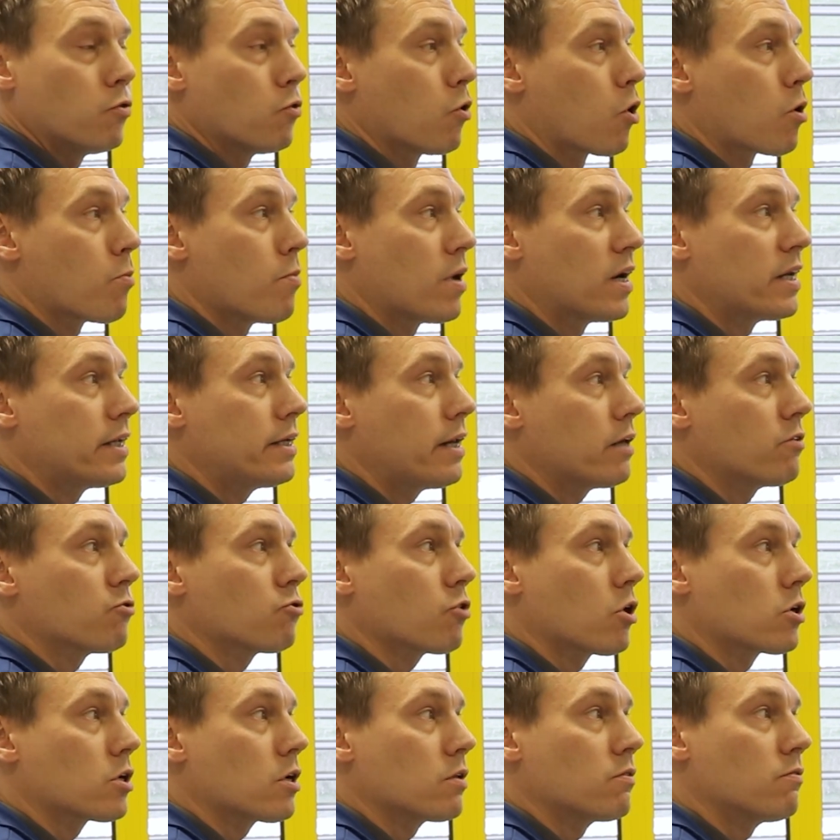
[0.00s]
Normally they
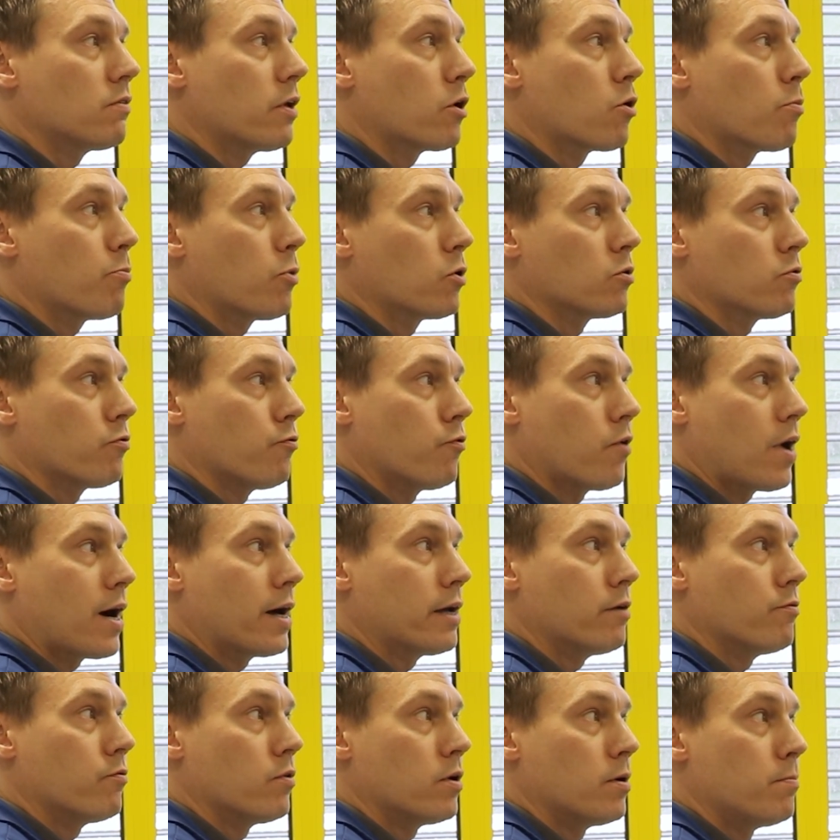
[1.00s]
start at
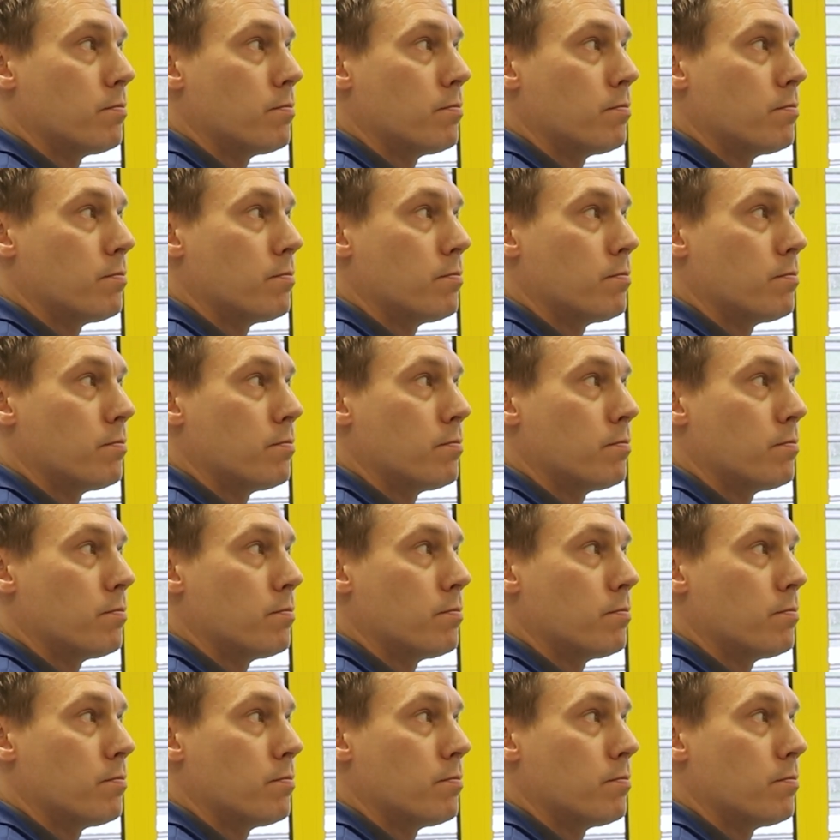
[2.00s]
0.5,